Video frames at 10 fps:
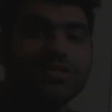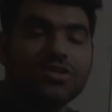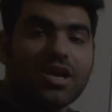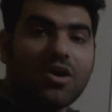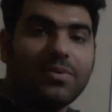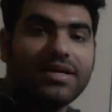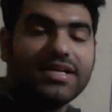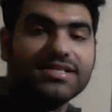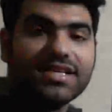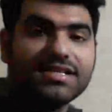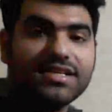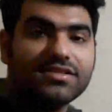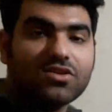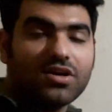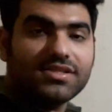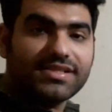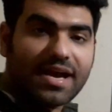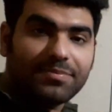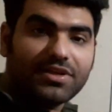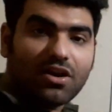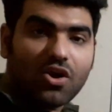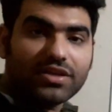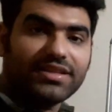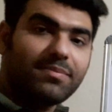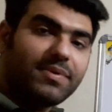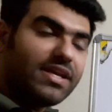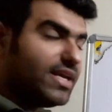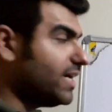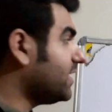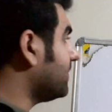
So now we'll discuss its concept along the period.